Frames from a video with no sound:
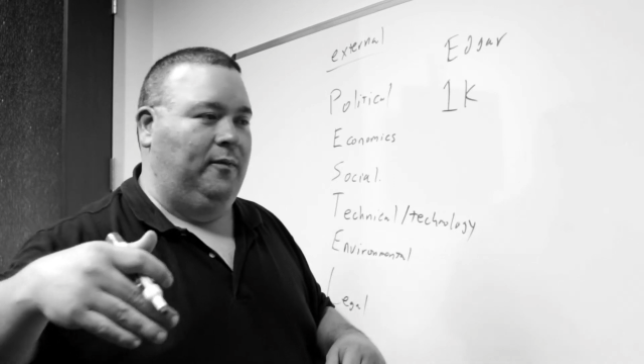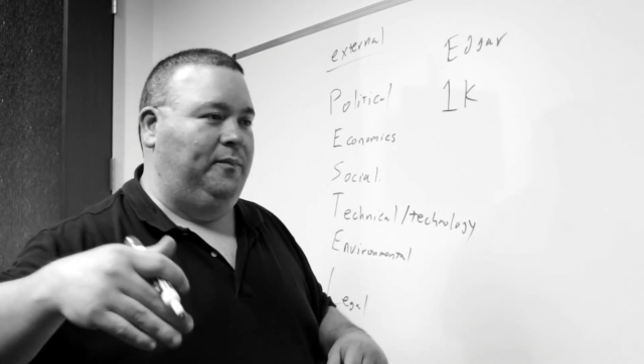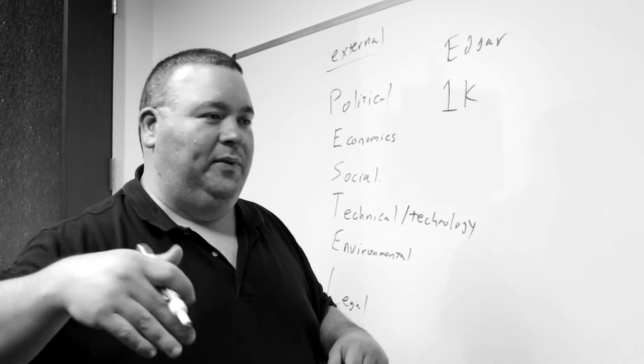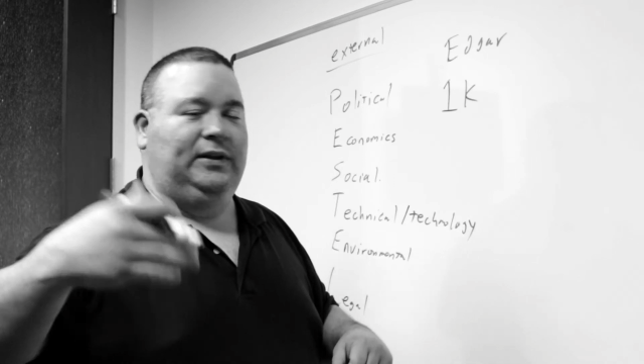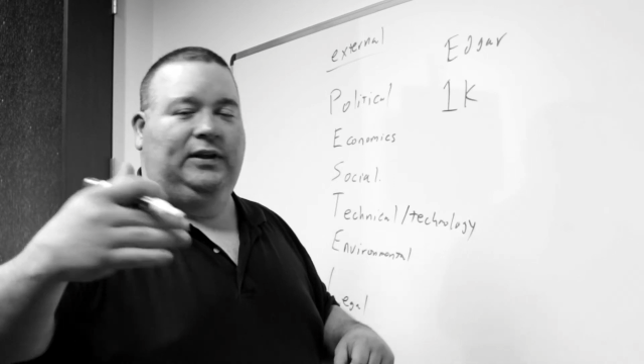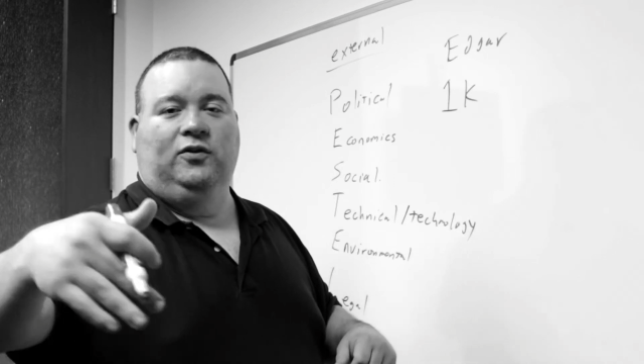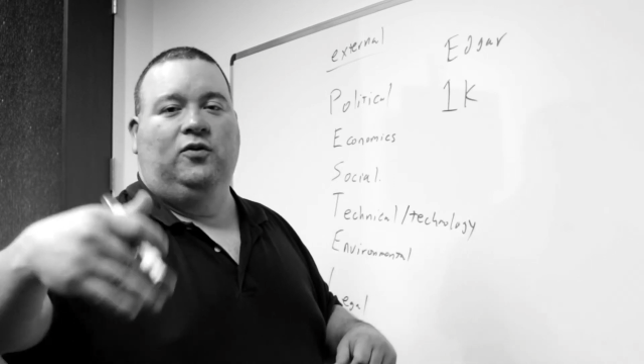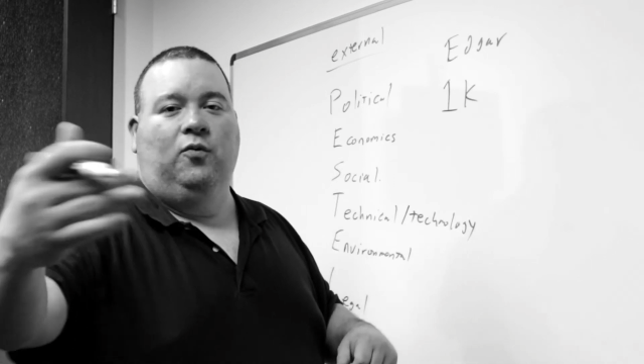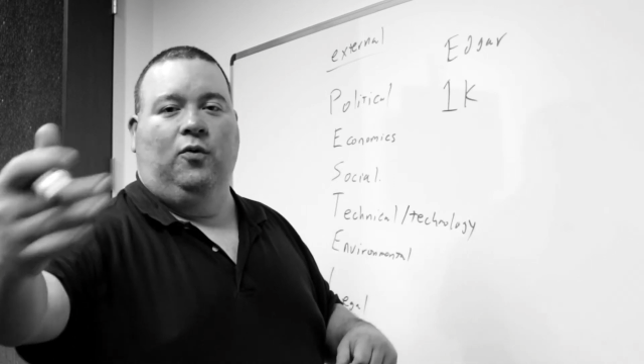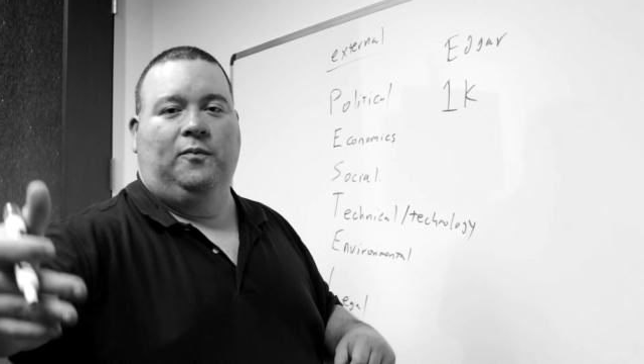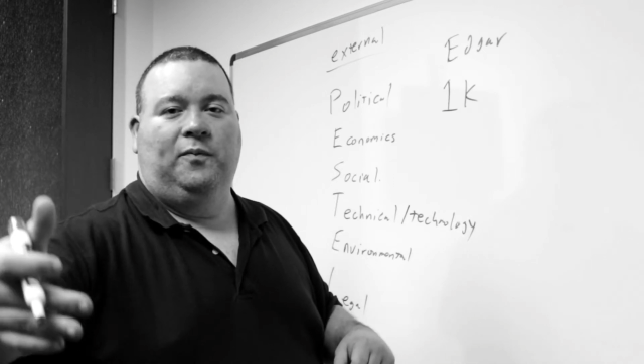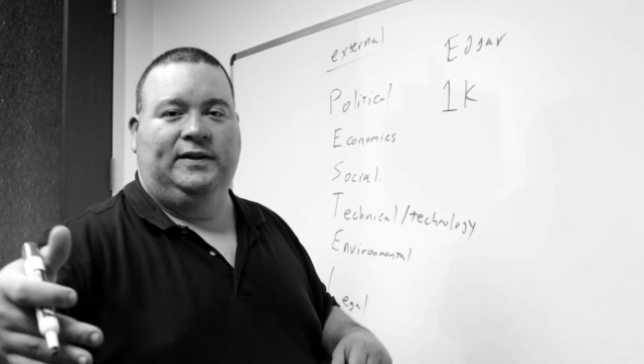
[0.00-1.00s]
building new
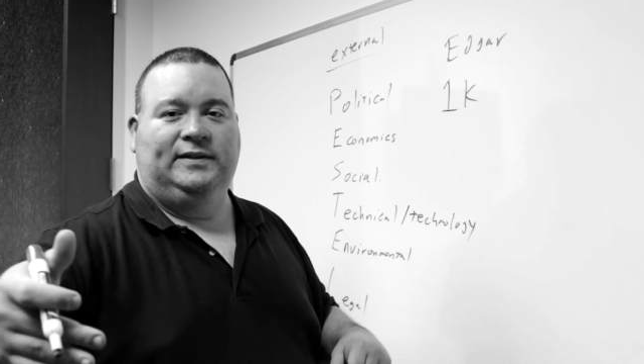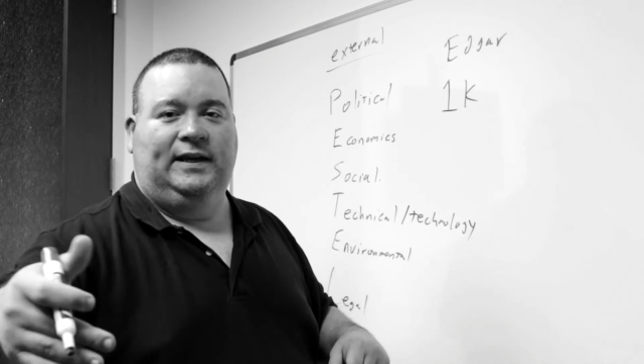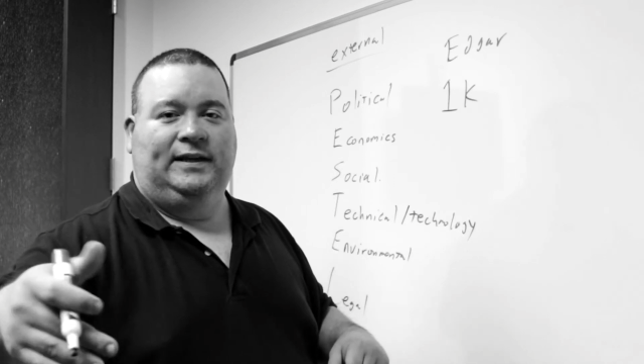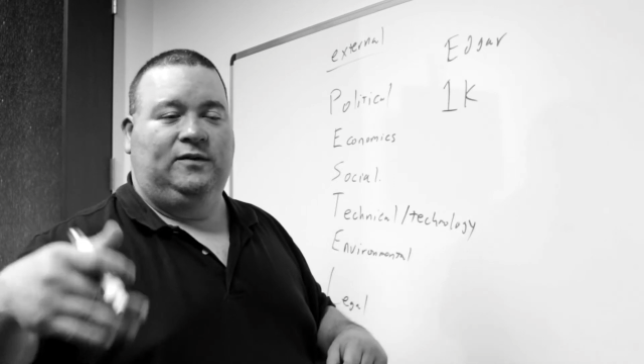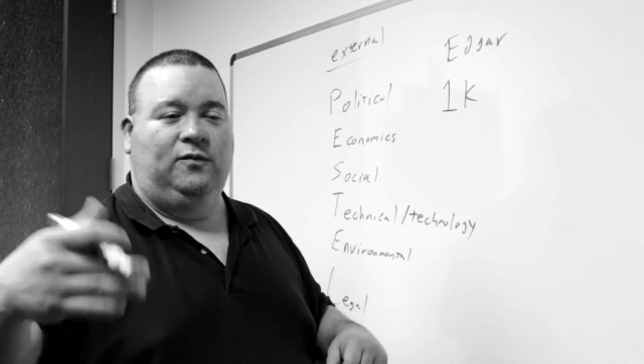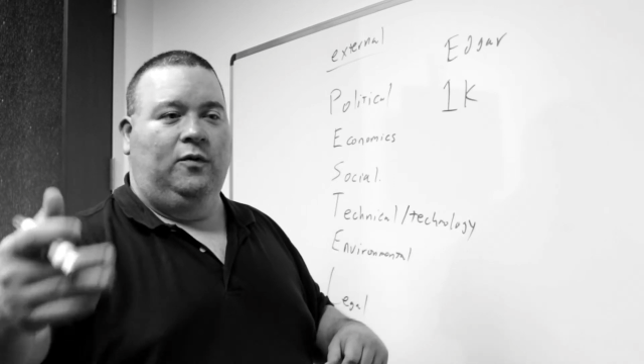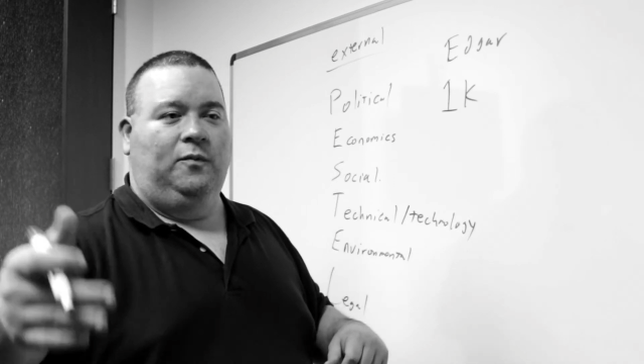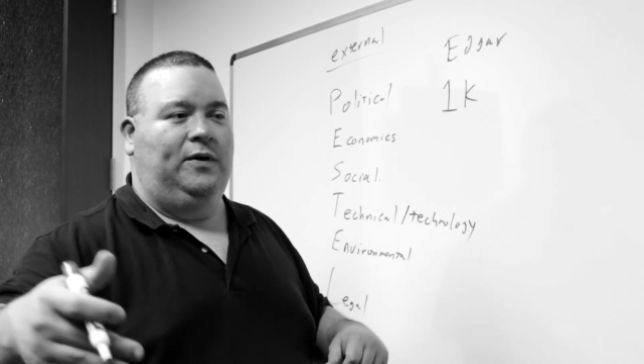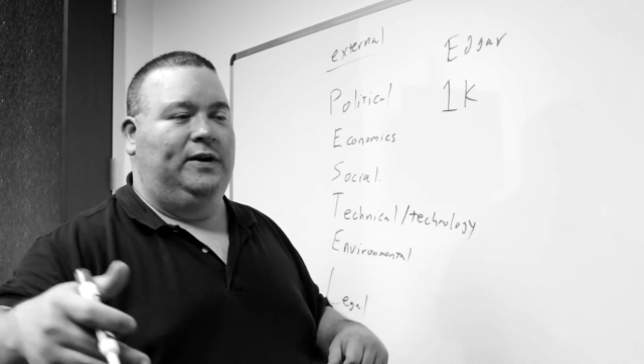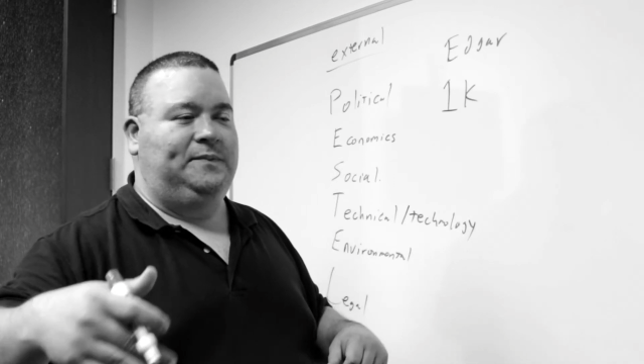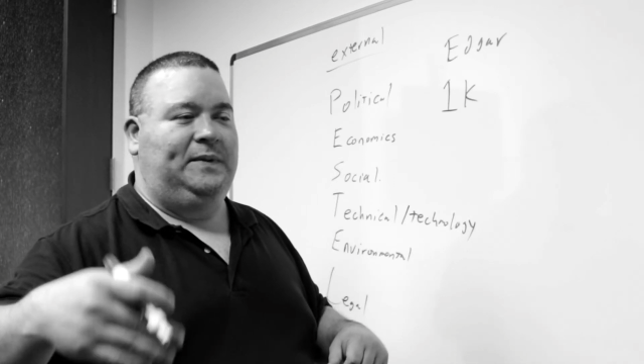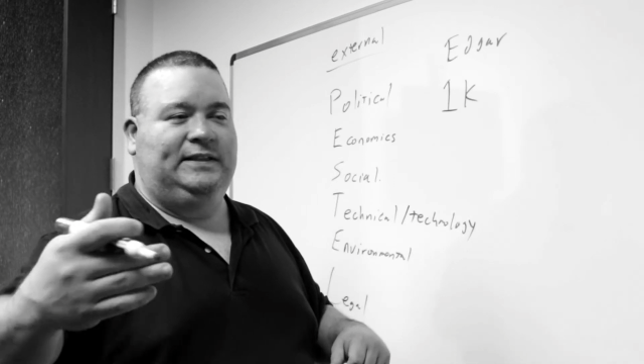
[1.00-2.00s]
WordPress sites, and
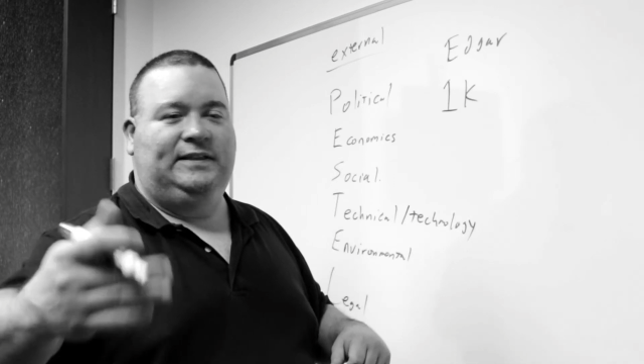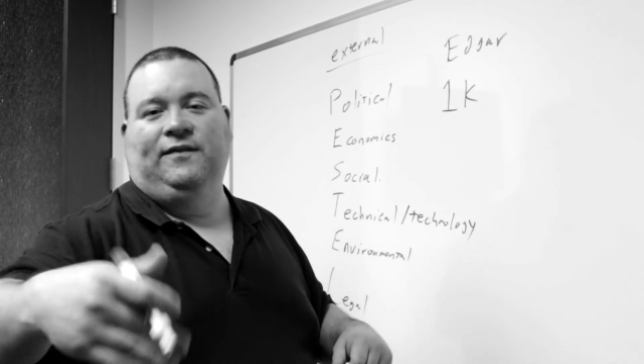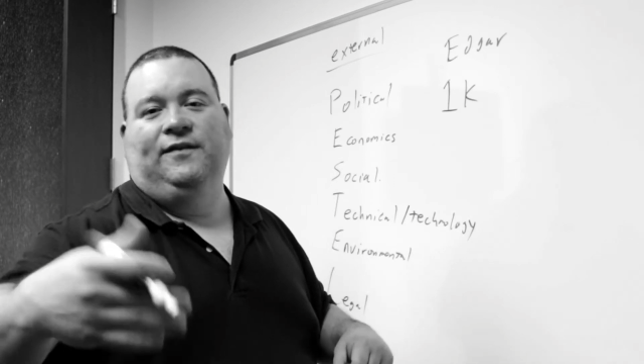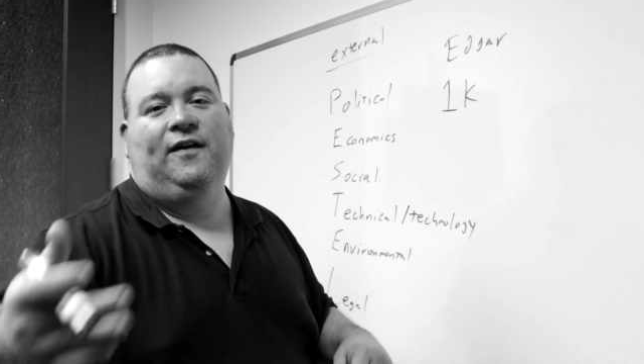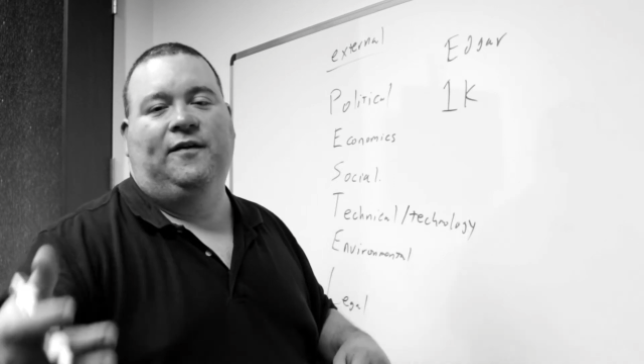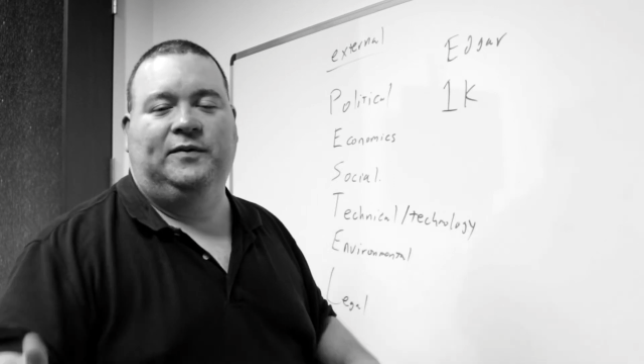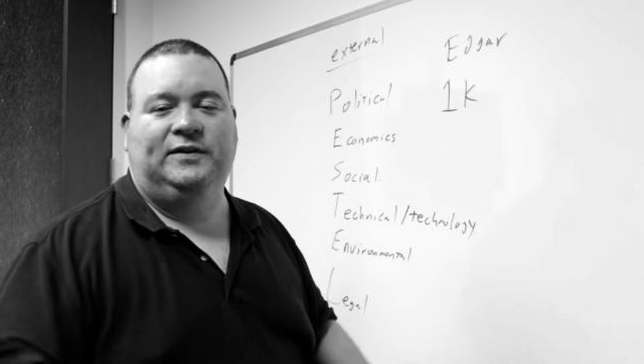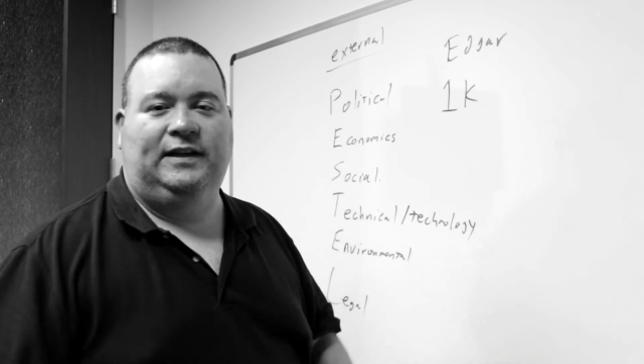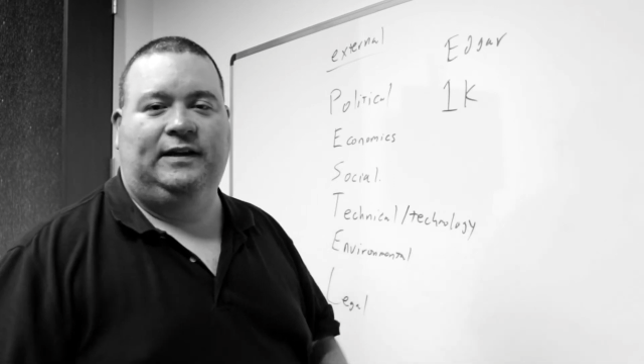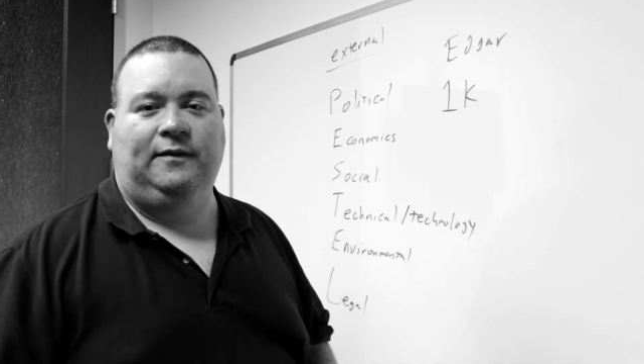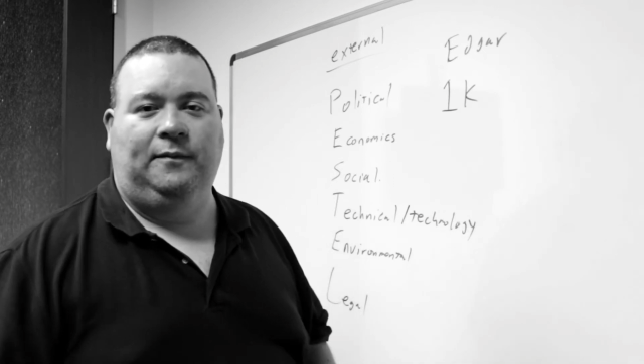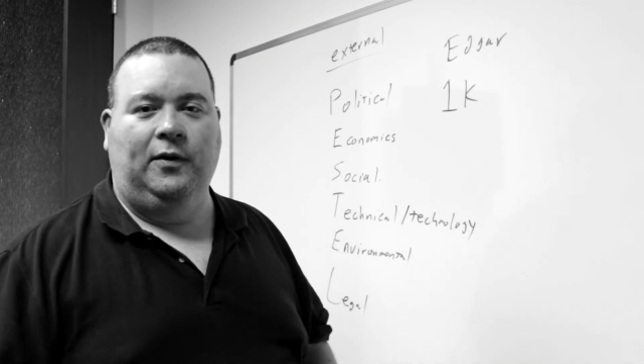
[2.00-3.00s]
WordPress being
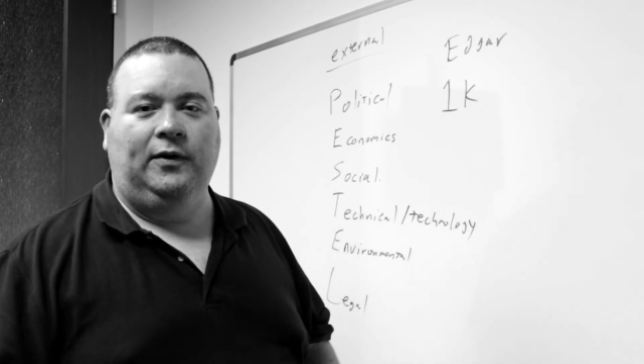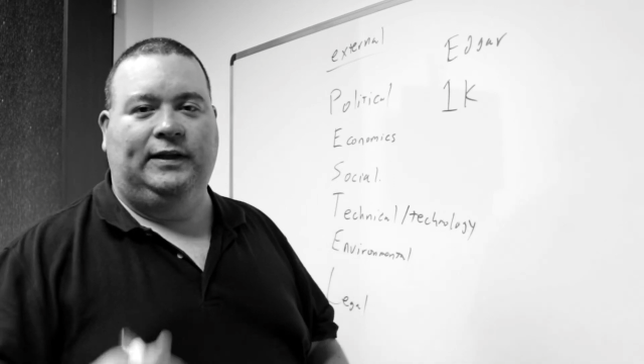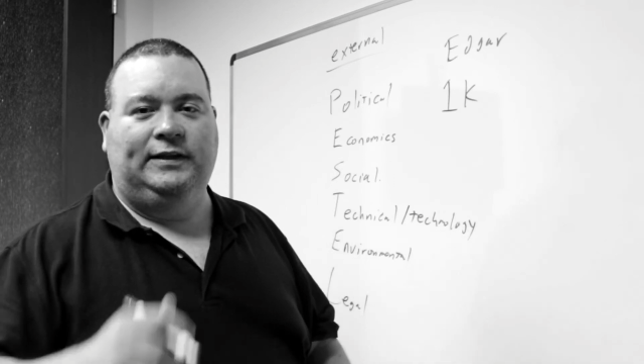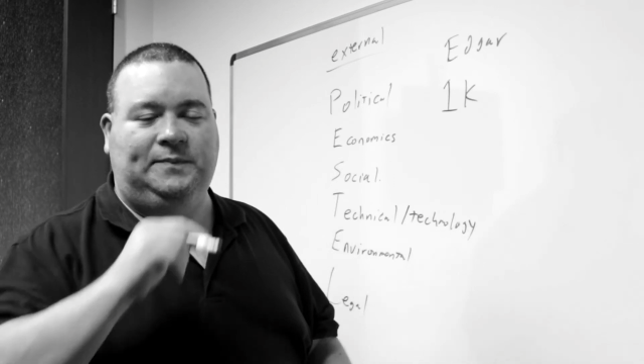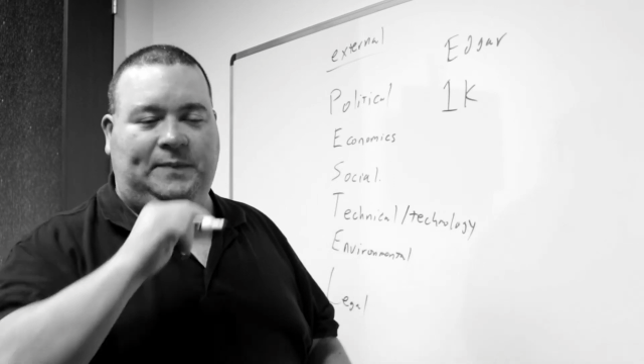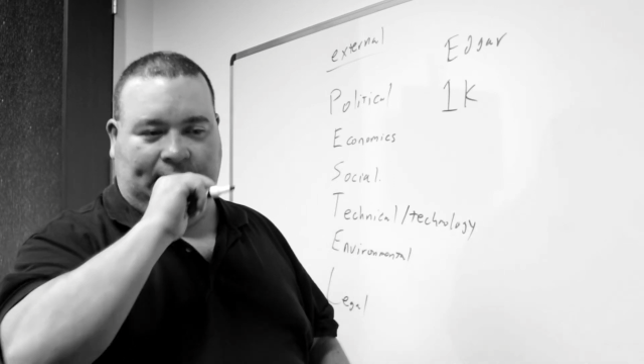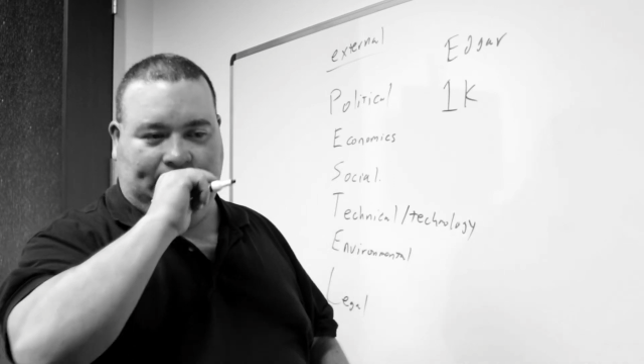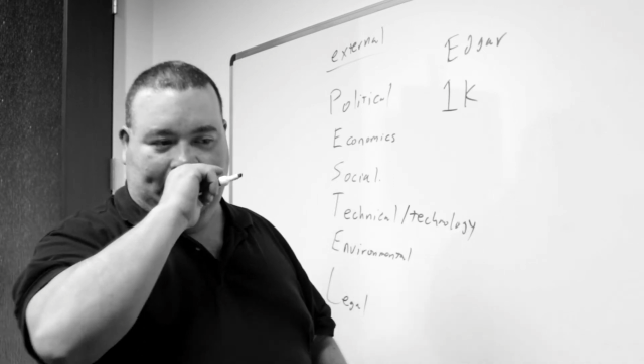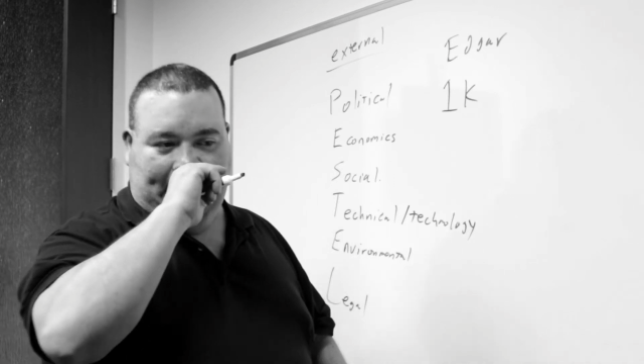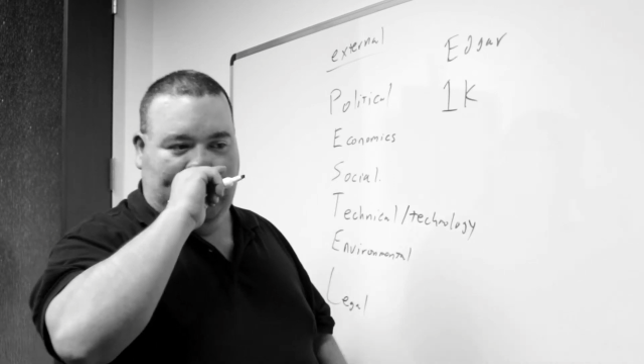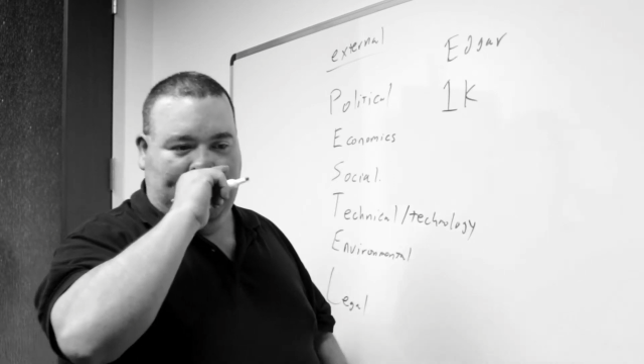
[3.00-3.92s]
75% of the market space,